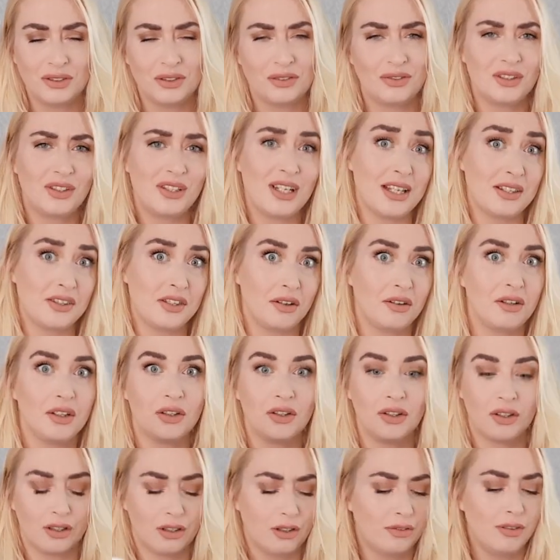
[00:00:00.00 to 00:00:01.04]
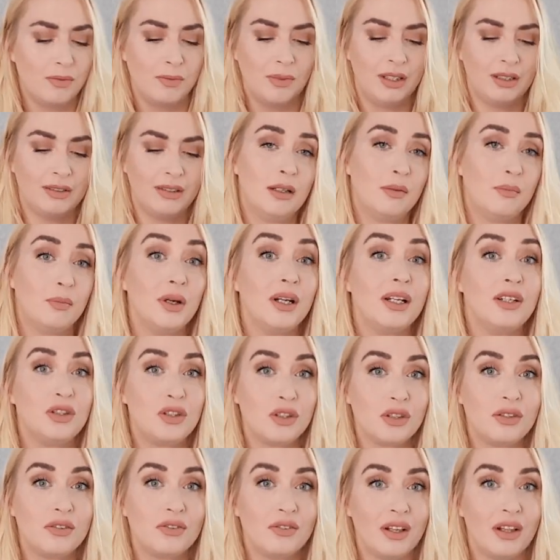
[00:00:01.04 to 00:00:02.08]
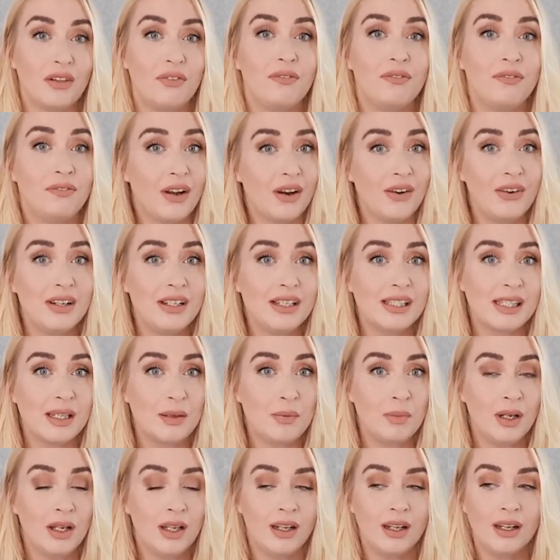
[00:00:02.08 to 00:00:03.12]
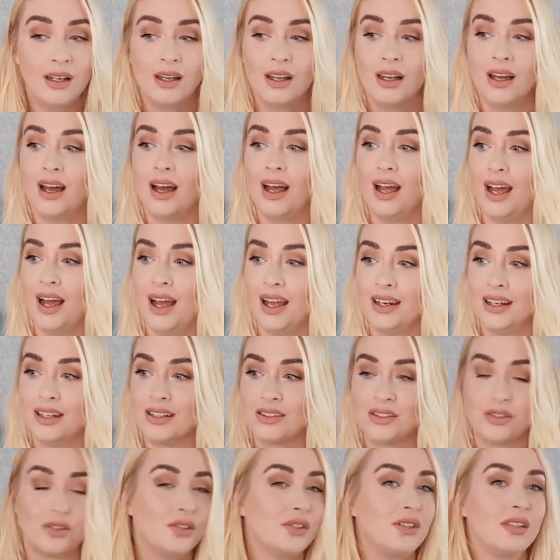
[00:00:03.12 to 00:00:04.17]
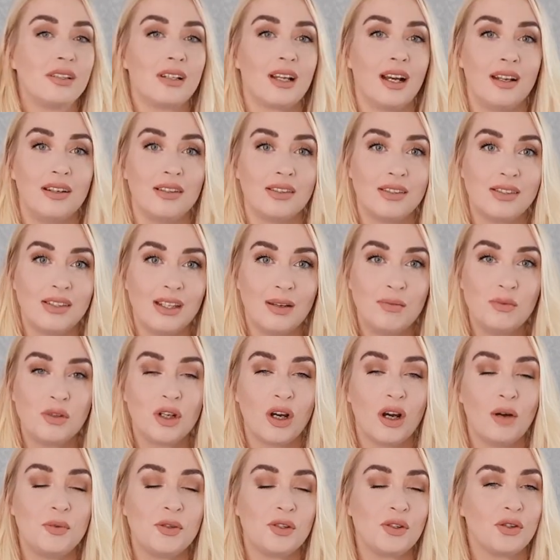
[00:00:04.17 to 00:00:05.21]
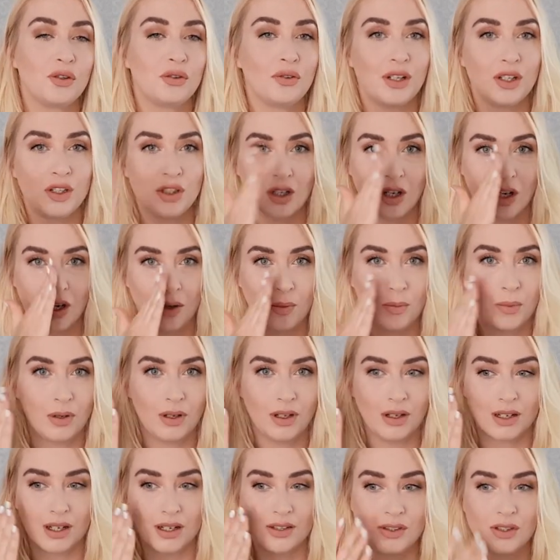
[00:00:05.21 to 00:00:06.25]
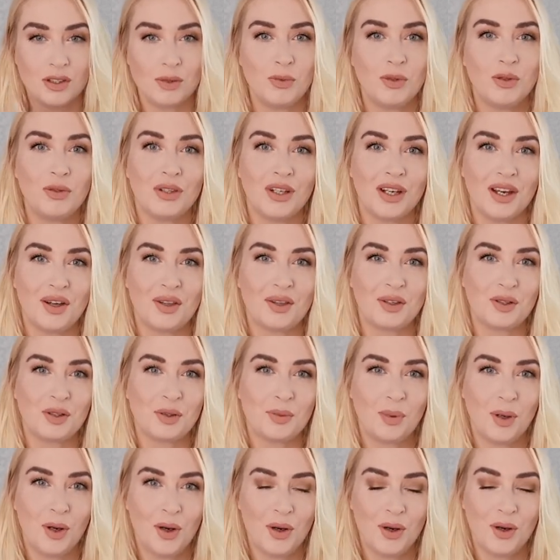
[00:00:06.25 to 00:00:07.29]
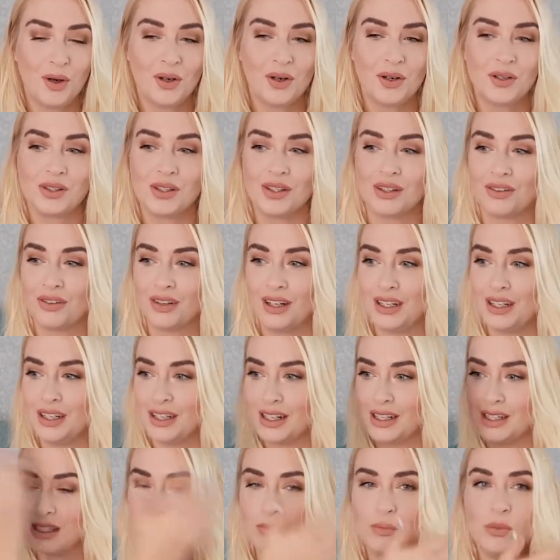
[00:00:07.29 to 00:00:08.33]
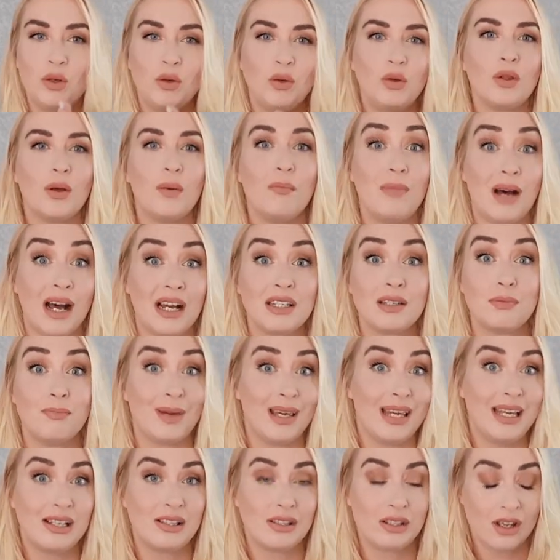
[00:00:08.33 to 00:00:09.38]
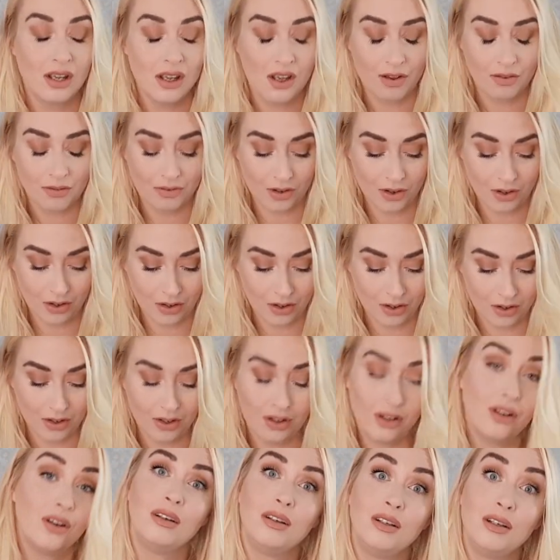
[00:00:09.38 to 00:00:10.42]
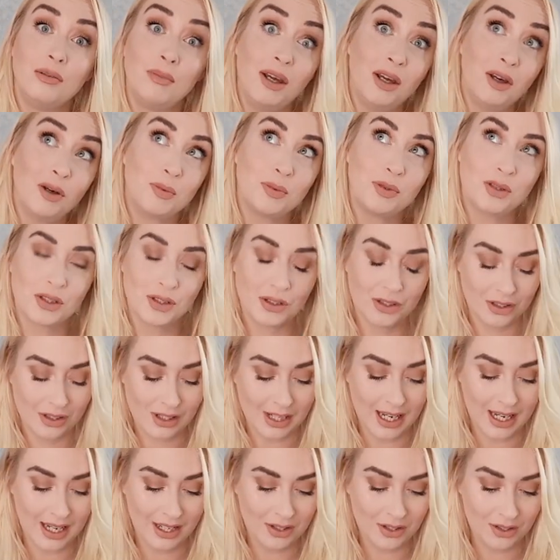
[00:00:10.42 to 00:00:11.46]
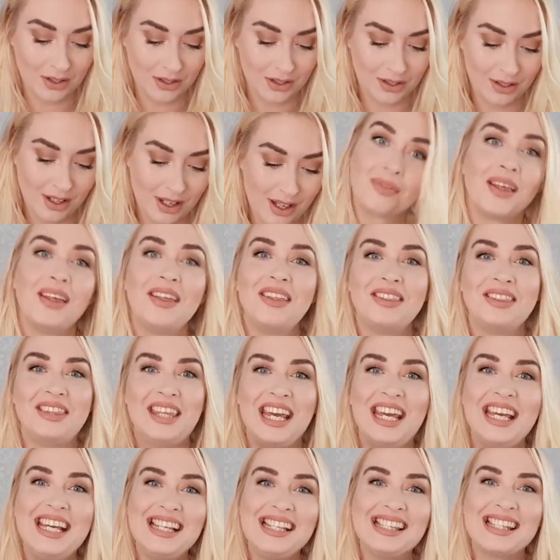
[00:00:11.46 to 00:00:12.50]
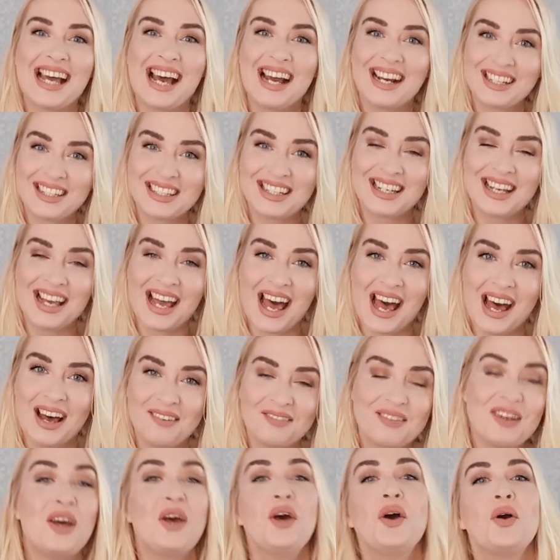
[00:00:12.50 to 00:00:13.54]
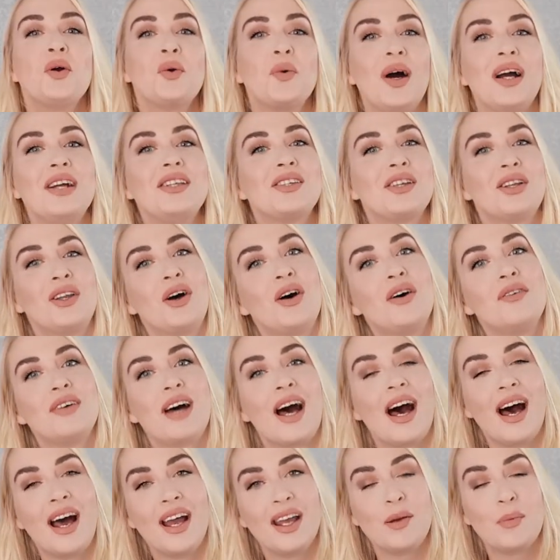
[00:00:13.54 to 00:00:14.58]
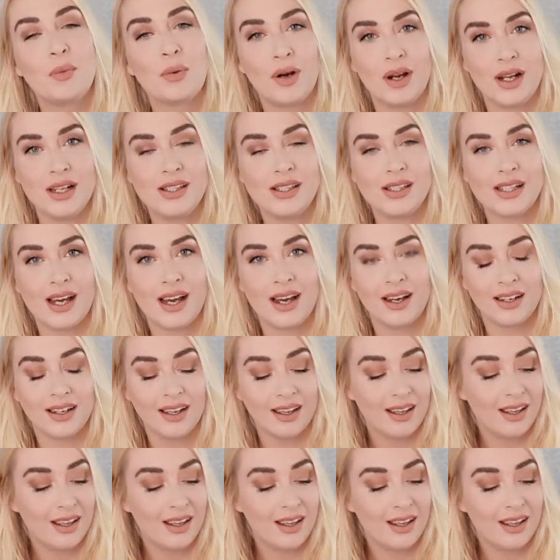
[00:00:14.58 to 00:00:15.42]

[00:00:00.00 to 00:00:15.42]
know if it's necessarily a knockoff of me, but it does feel very similar. And it does kind of the same job, does a great job kind of smoothing out those pores and creating a nice smooth matte base for your makeup to slide on. These actually have quite a lot of a higher price tag.